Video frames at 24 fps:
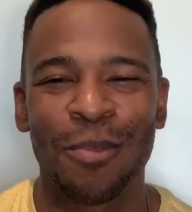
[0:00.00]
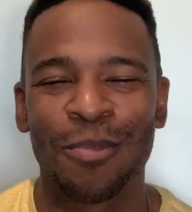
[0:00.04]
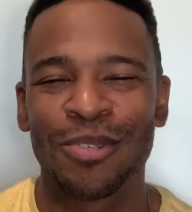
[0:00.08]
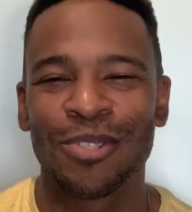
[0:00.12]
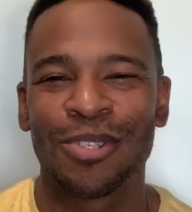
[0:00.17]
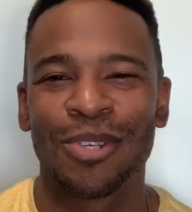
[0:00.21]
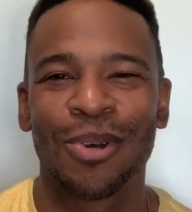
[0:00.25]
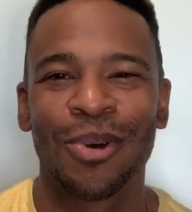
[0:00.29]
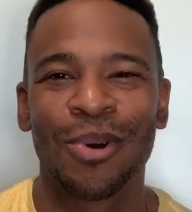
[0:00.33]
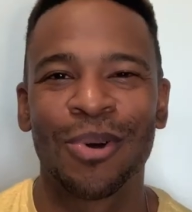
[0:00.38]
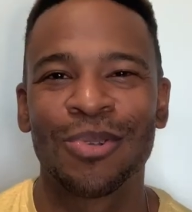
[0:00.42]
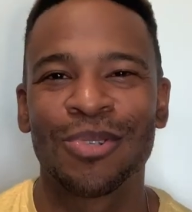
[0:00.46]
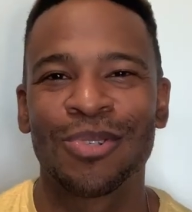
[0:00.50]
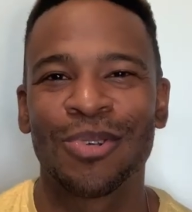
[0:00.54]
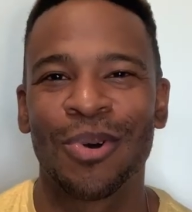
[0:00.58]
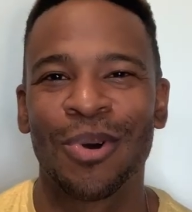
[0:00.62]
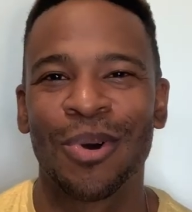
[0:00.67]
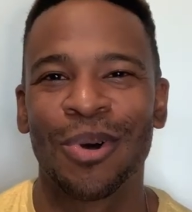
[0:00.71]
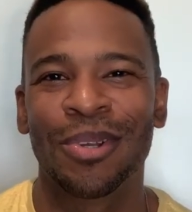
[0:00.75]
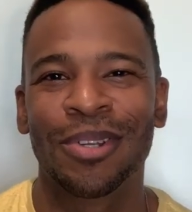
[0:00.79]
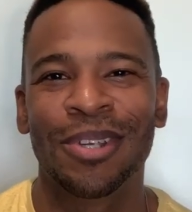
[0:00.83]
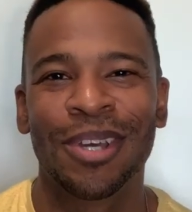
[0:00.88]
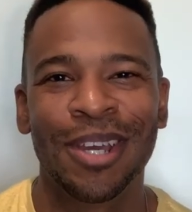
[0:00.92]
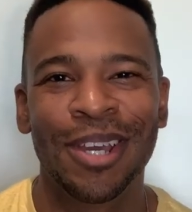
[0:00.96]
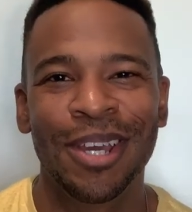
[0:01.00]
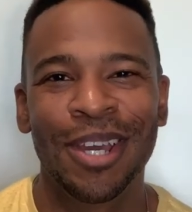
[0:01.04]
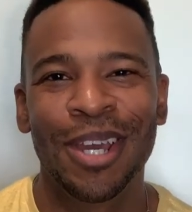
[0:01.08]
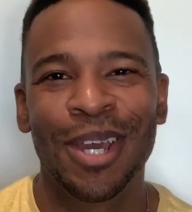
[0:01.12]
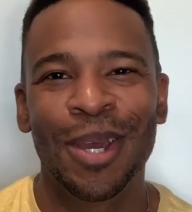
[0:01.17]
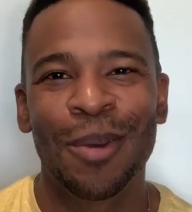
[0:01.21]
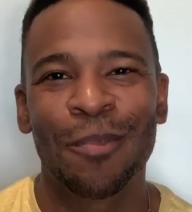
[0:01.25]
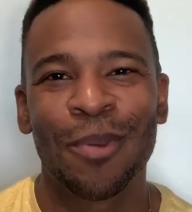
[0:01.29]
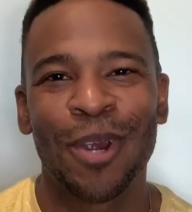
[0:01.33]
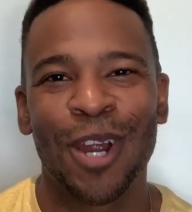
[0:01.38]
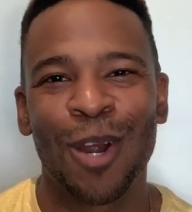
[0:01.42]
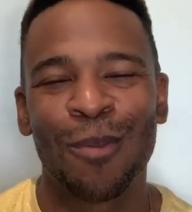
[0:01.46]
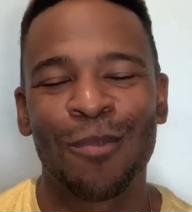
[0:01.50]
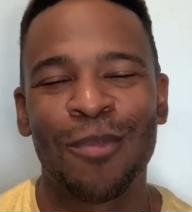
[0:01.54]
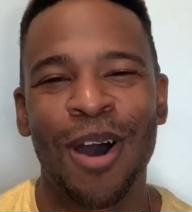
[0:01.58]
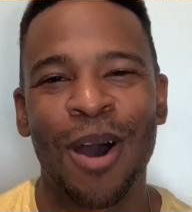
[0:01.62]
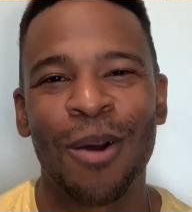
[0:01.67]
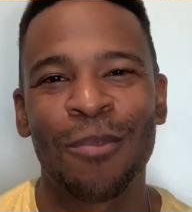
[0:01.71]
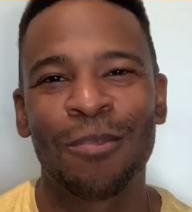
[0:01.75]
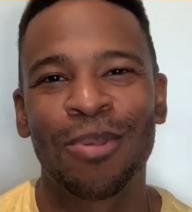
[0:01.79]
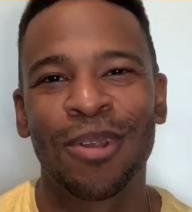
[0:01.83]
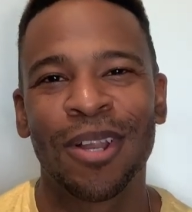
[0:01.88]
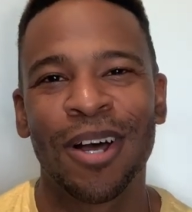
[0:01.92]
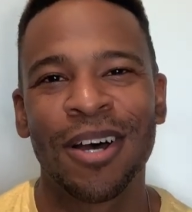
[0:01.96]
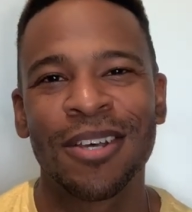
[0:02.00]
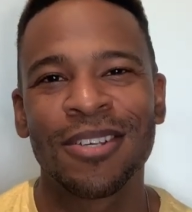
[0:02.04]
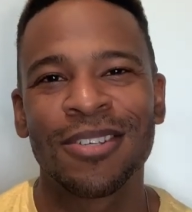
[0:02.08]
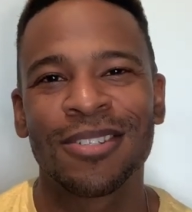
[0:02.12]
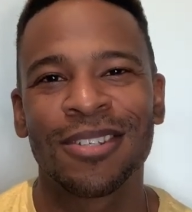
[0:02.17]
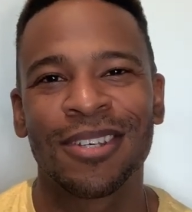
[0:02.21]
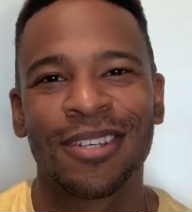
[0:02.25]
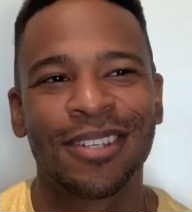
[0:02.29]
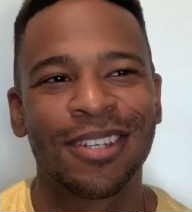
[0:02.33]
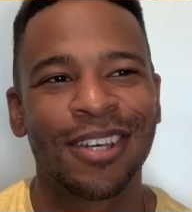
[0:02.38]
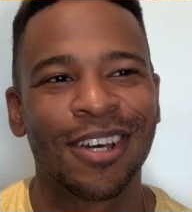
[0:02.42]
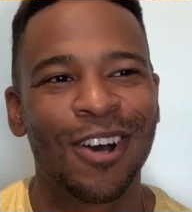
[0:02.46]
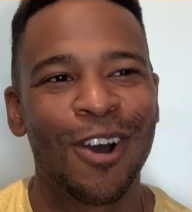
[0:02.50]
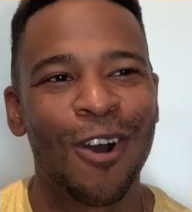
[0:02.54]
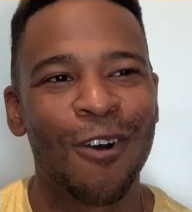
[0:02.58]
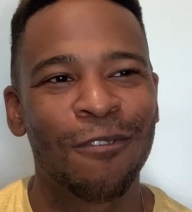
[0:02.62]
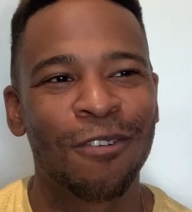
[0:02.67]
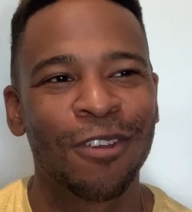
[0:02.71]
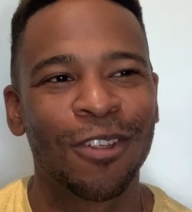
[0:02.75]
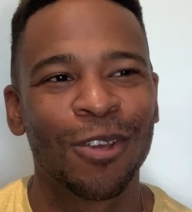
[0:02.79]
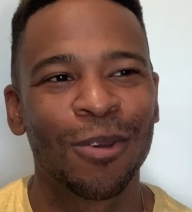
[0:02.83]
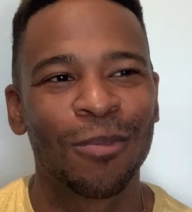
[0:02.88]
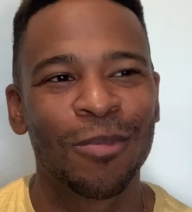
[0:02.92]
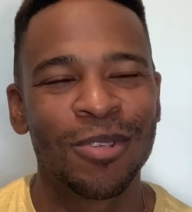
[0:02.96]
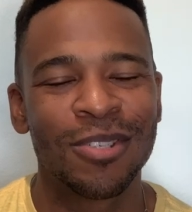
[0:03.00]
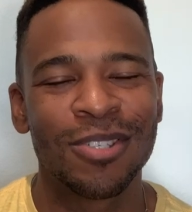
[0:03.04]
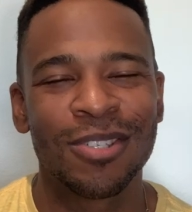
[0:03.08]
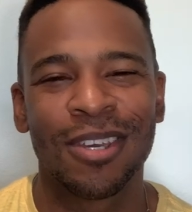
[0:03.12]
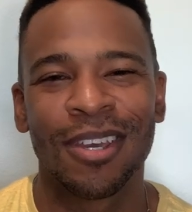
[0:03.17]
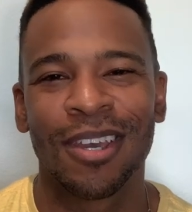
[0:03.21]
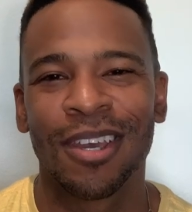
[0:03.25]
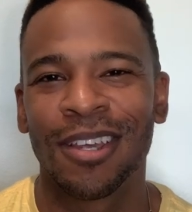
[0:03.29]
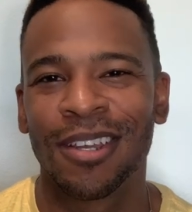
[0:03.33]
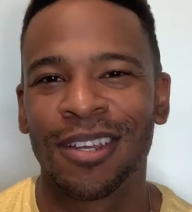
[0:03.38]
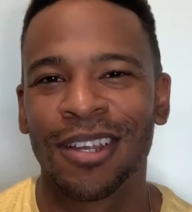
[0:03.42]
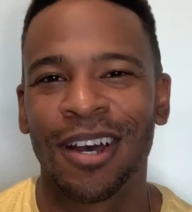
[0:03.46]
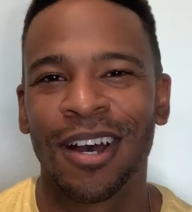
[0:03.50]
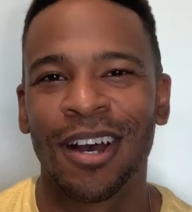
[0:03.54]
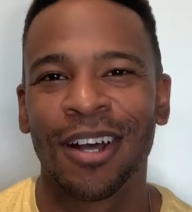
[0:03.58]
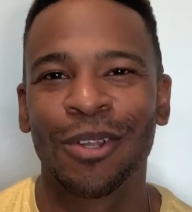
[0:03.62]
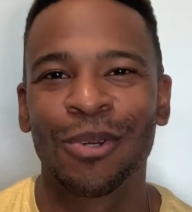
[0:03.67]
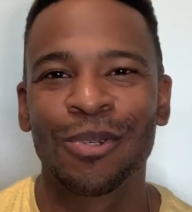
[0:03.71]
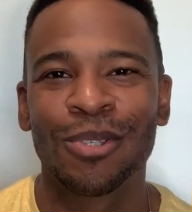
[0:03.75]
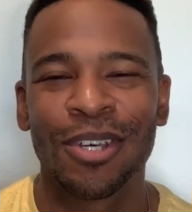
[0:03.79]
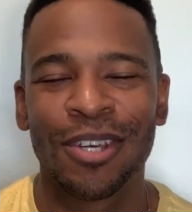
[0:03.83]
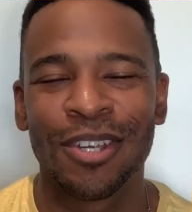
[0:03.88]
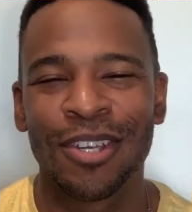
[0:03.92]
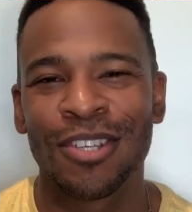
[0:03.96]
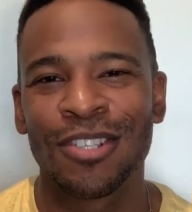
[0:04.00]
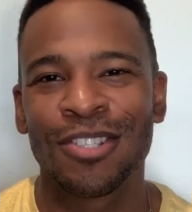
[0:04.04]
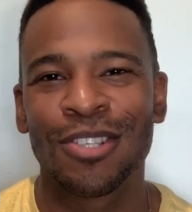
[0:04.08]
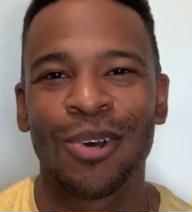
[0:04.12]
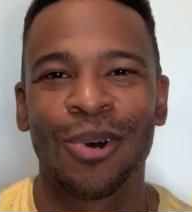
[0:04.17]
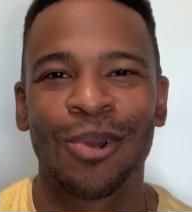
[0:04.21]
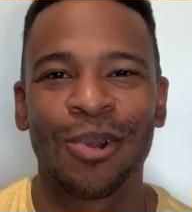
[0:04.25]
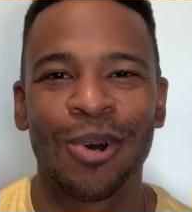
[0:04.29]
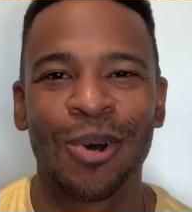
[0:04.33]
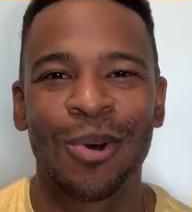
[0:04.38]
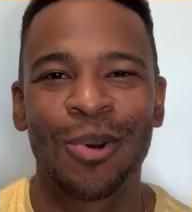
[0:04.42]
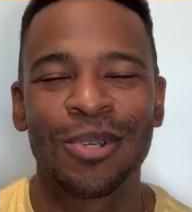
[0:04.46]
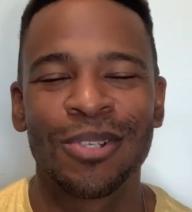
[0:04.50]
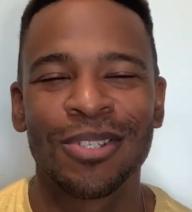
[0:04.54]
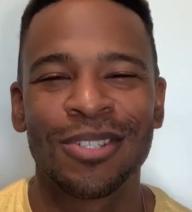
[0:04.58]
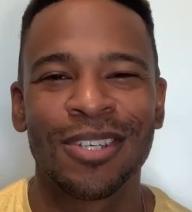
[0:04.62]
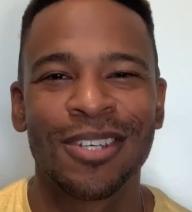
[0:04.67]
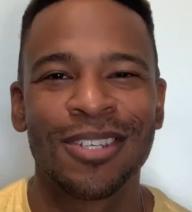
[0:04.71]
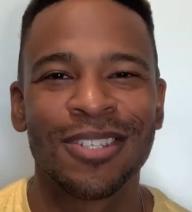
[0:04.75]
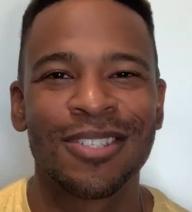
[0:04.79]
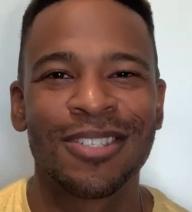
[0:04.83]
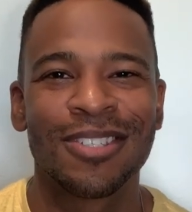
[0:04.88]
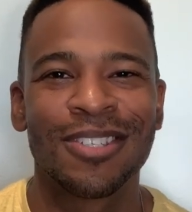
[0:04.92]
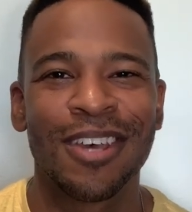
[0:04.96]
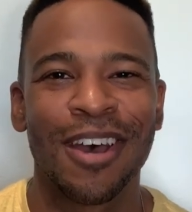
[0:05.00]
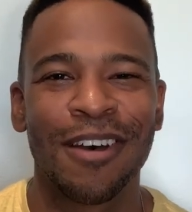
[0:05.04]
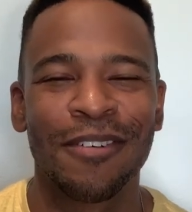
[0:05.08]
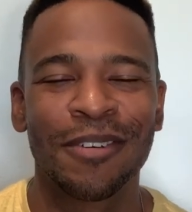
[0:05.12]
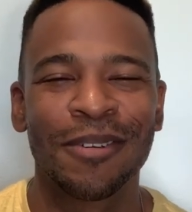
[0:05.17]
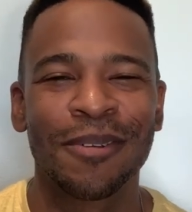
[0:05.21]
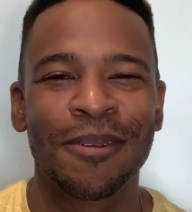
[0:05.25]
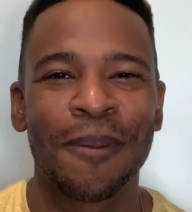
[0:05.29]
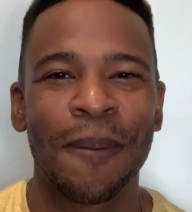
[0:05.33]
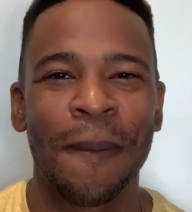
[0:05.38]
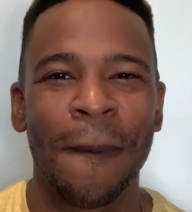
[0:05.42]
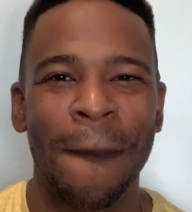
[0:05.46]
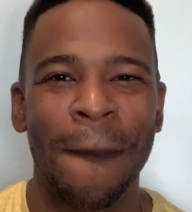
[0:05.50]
episodes on Paramount Plus, and uh, hopefully you'll be seeing uh, Lieutenant Soto in season seven.